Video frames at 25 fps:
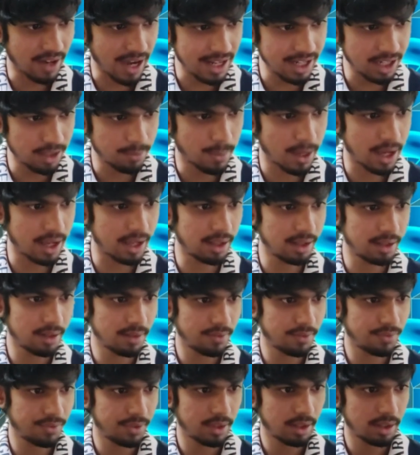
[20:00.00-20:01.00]
divided
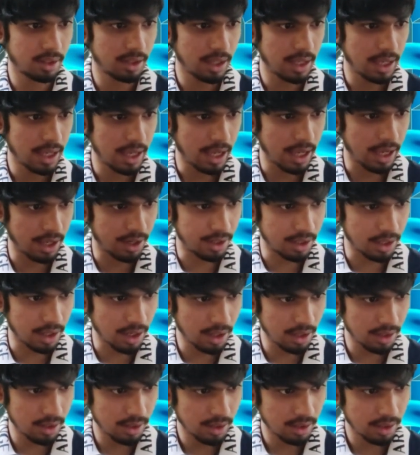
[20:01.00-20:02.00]
by
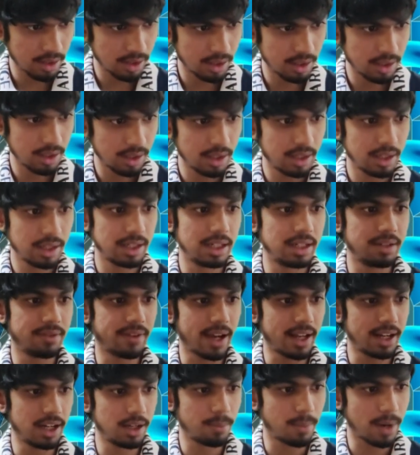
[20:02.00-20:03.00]
area
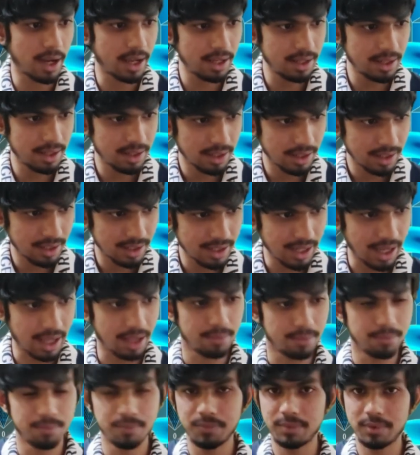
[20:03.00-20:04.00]
divided by
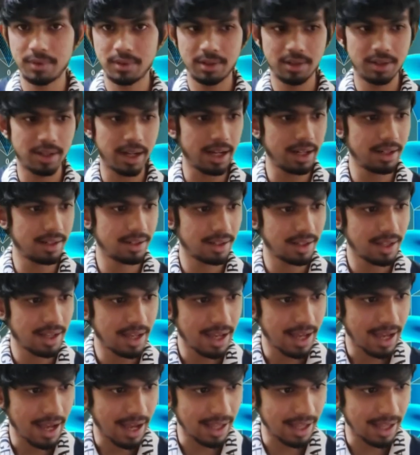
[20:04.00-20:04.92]
time, right?